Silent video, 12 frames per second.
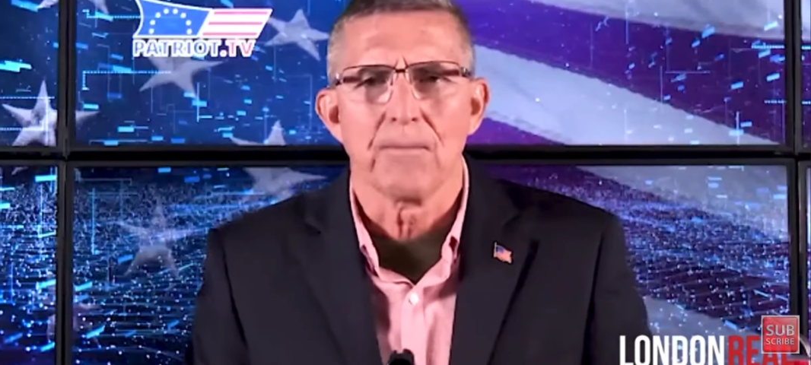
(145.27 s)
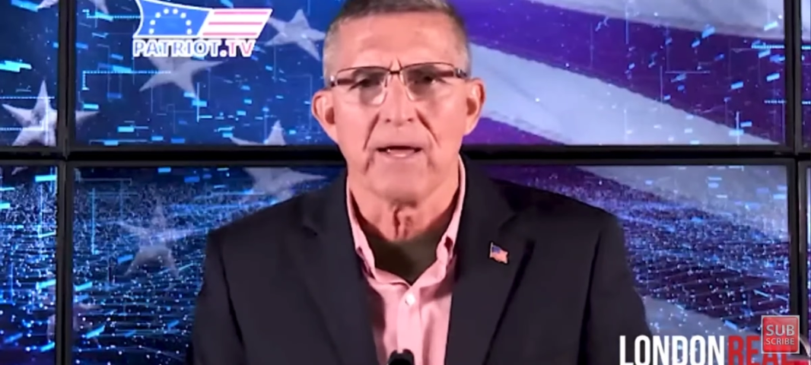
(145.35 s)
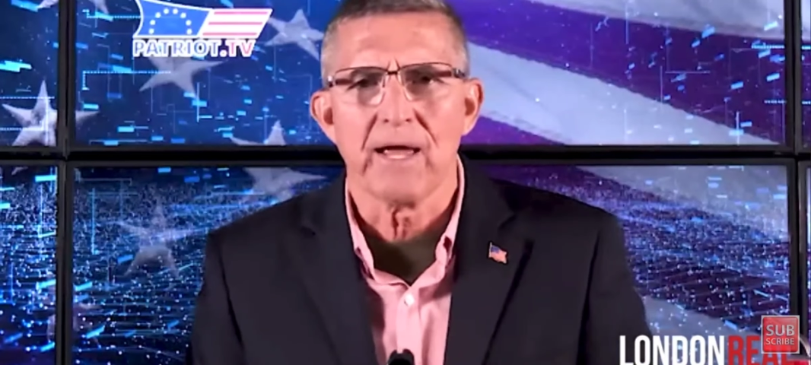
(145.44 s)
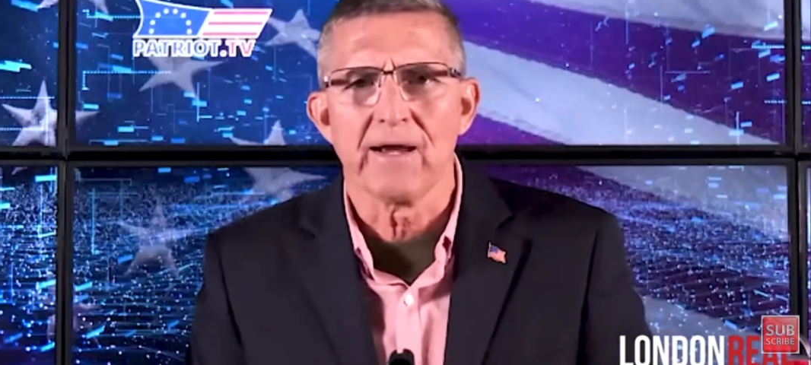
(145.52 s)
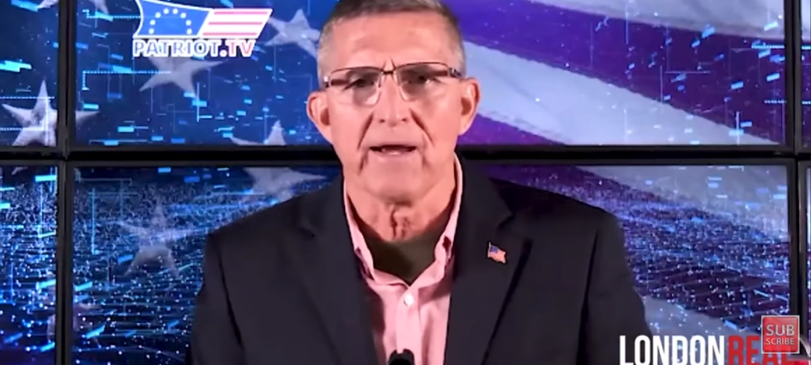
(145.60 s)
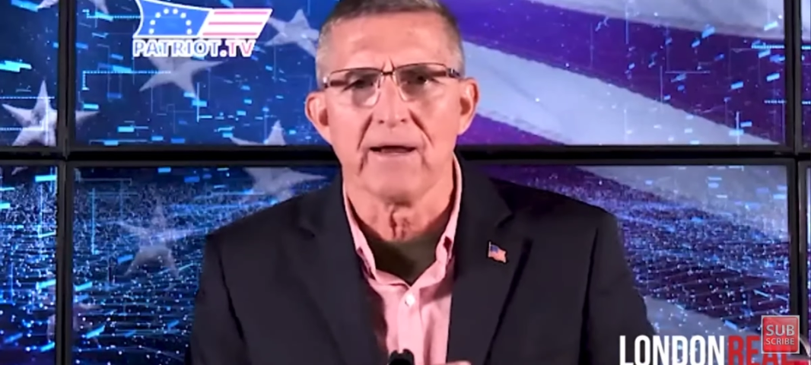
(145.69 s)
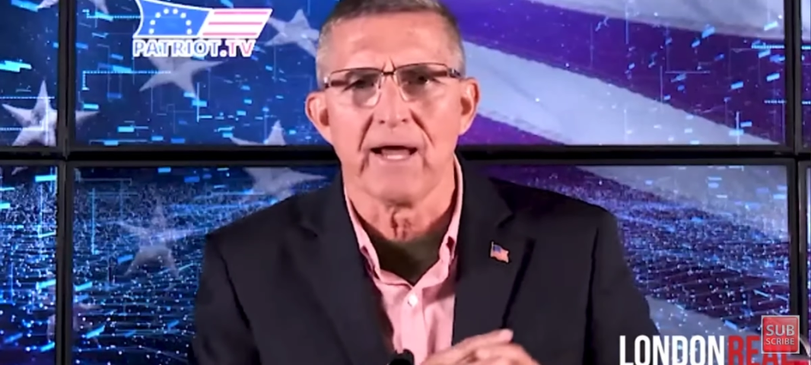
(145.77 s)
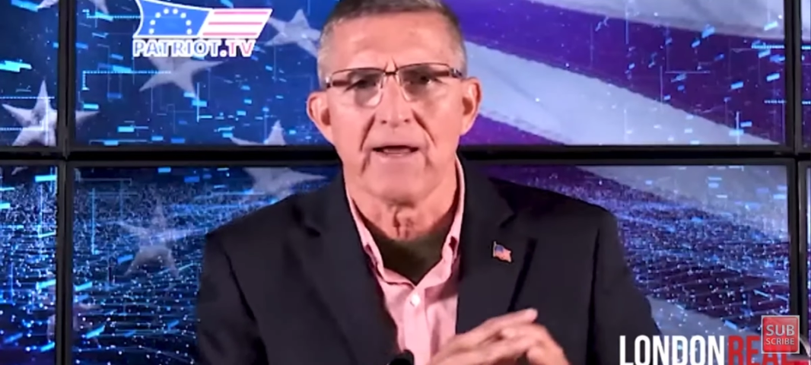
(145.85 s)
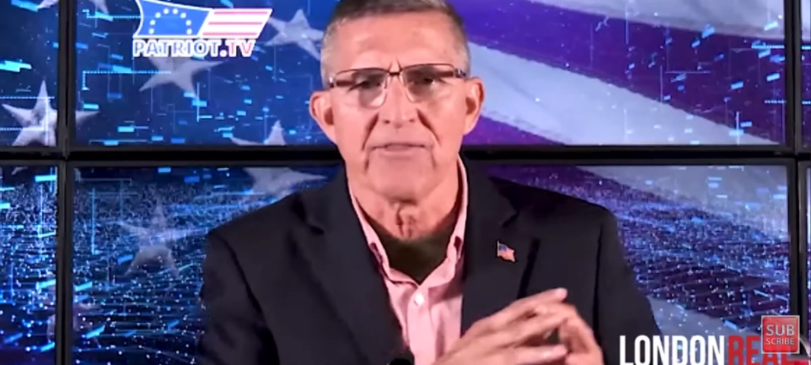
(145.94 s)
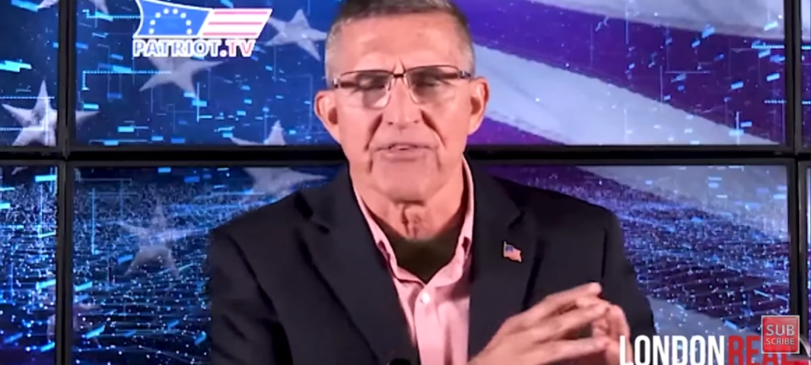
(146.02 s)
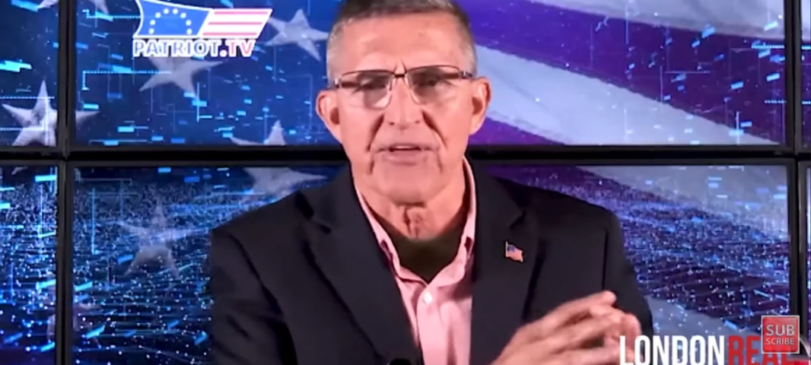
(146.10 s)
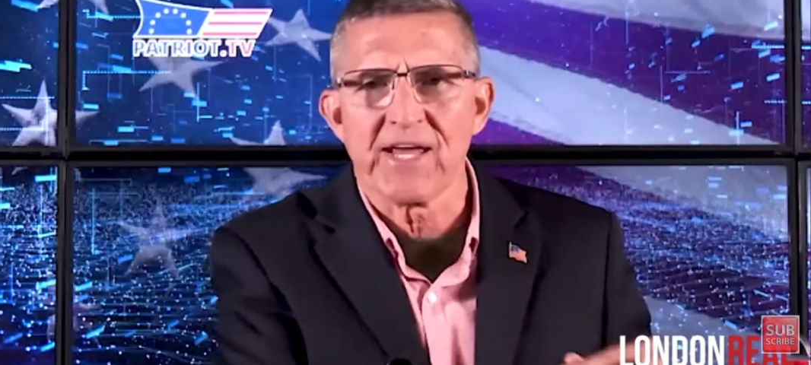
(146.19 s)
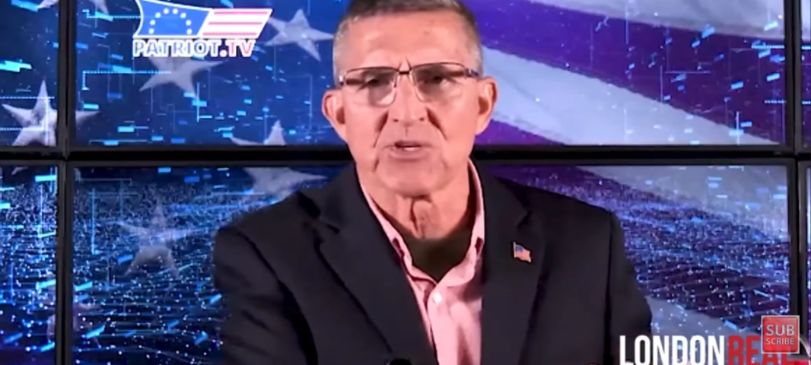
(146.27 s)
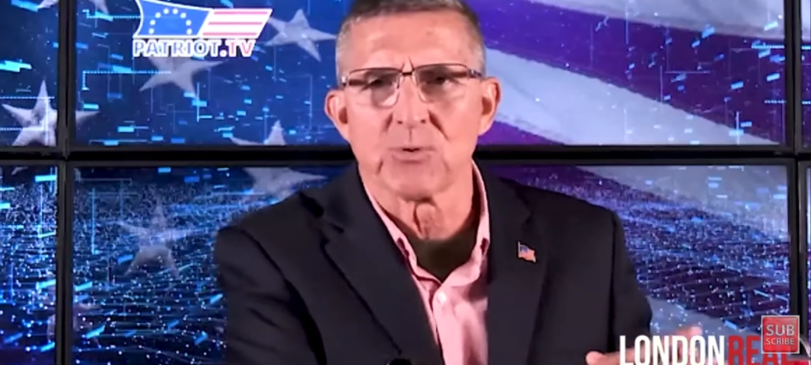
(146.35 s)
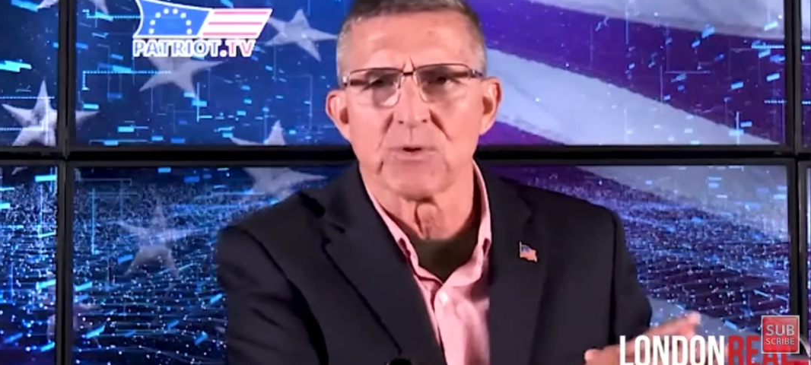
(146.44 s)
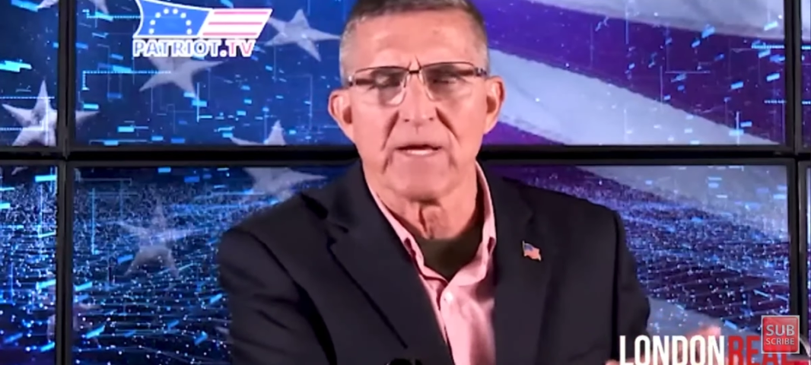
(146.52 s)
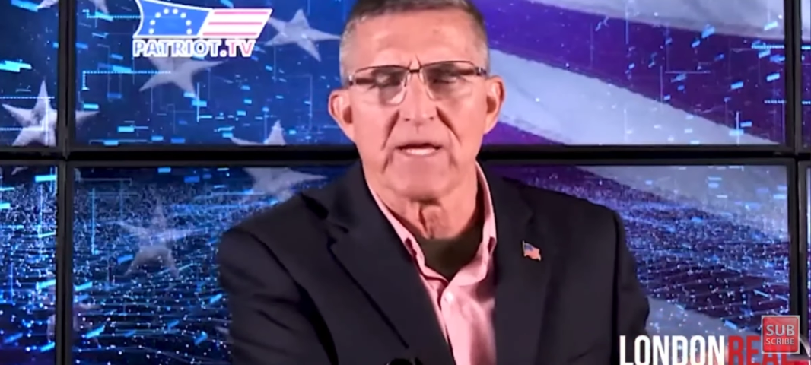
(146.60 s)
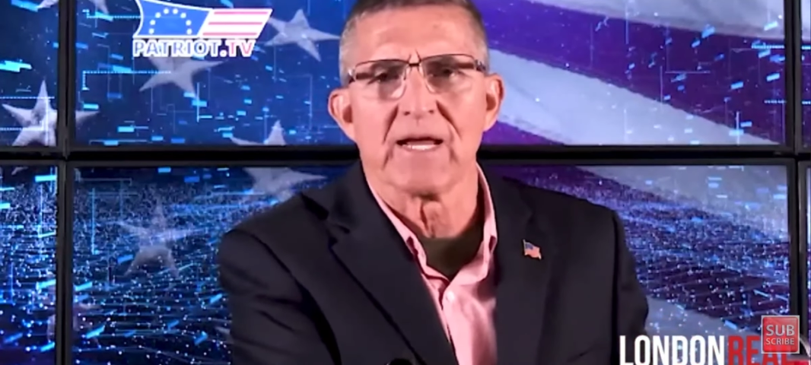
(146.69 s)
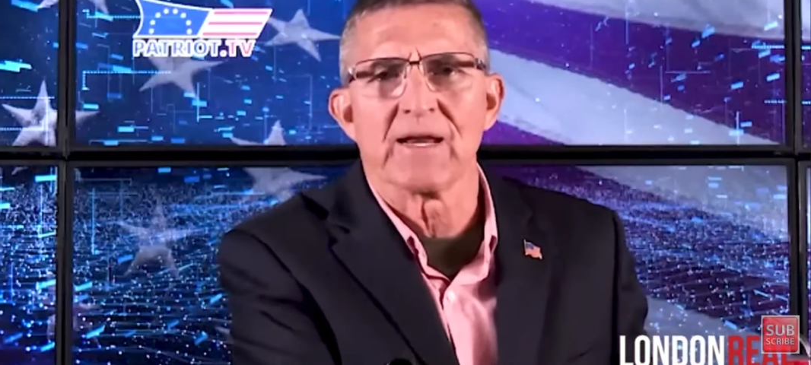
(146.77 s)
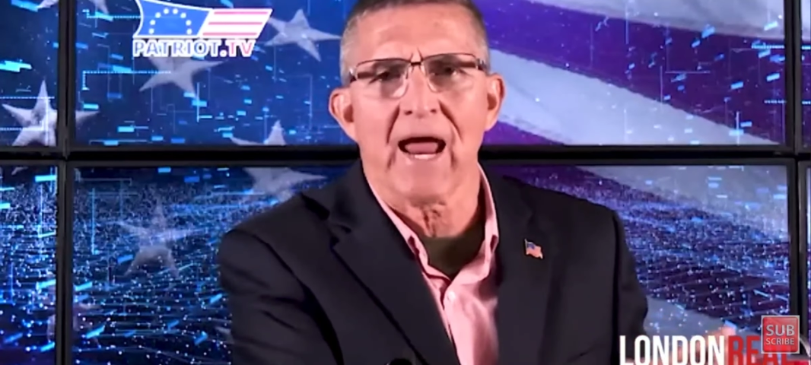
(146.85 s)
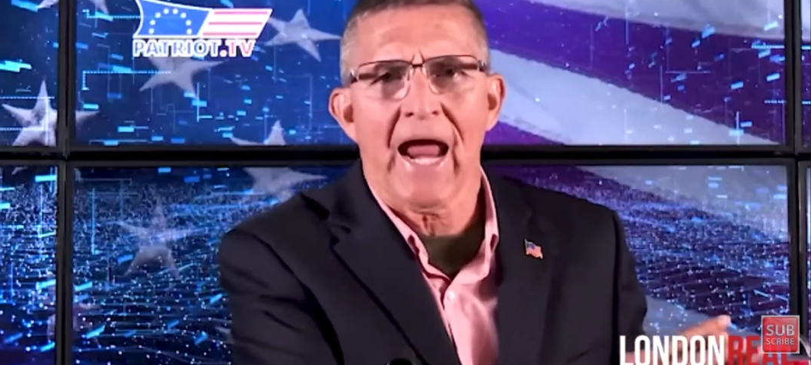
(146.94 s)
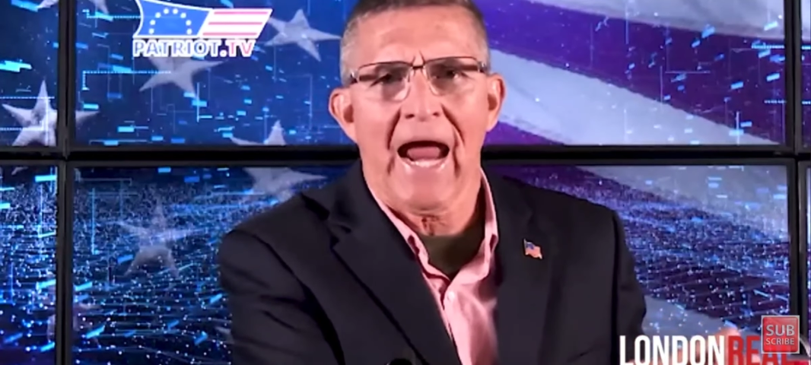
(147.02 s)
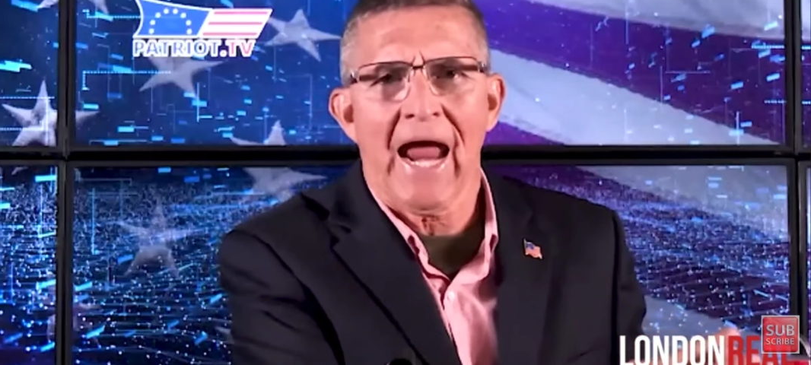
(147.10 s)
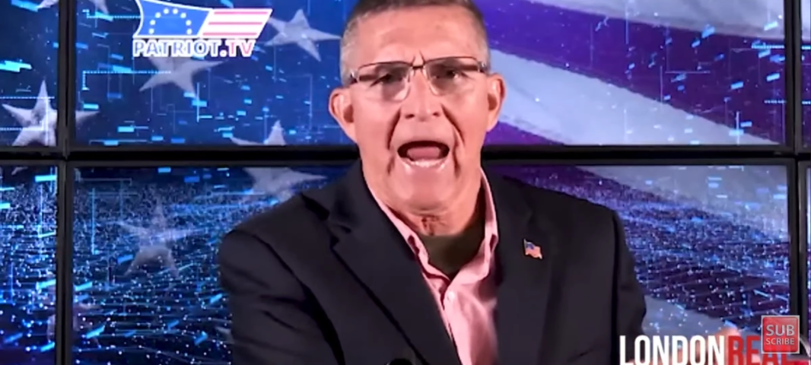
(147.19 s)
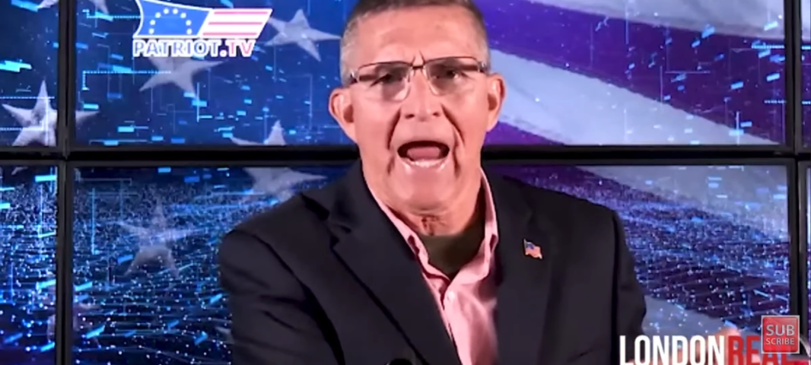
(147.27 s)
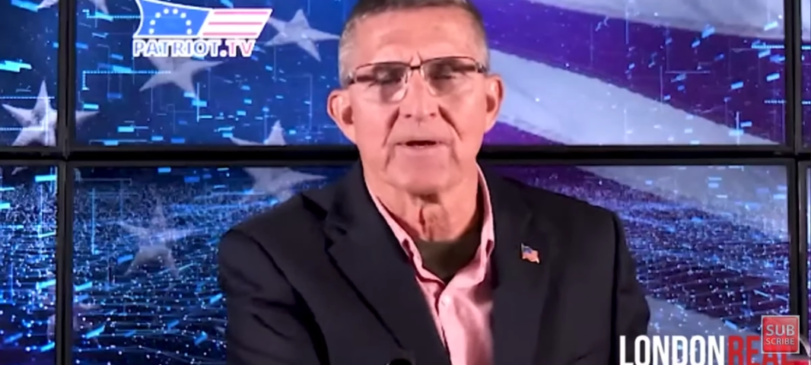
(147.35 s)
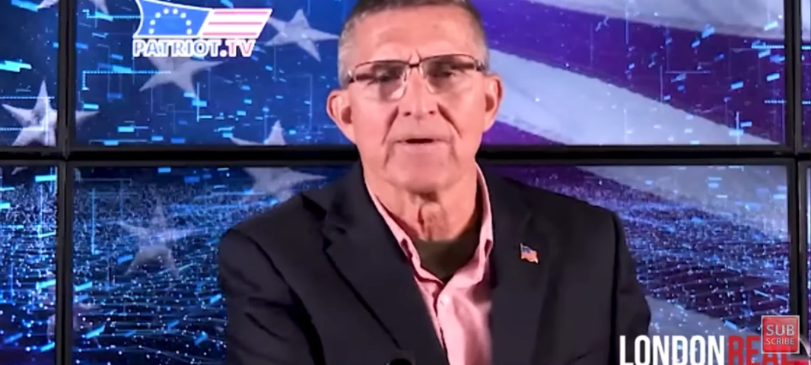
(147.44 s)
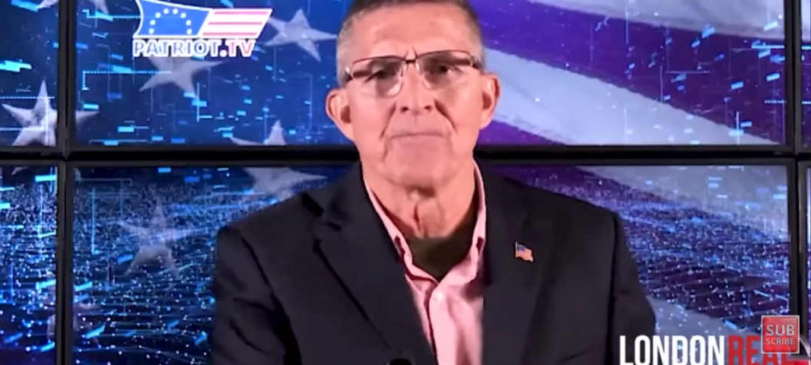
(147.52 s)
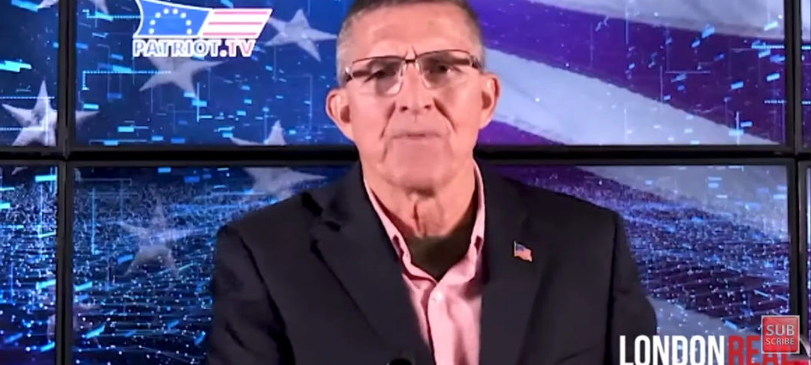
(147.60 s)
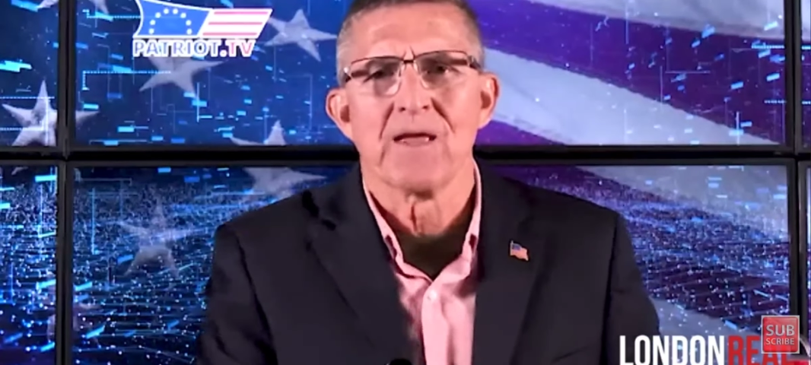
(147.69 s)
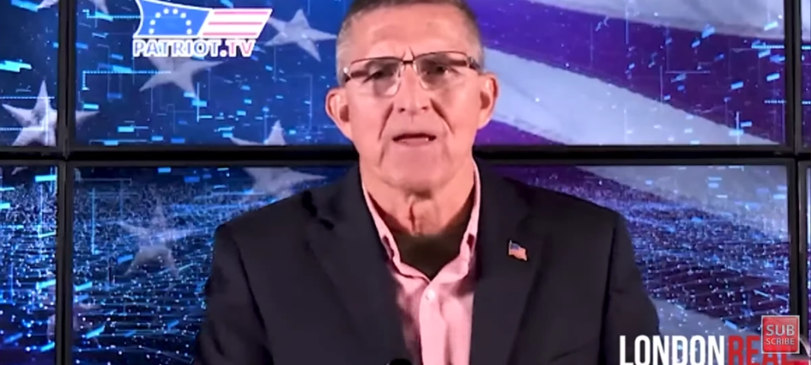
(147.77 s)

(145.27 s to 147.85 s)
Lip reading: and things would begin to happen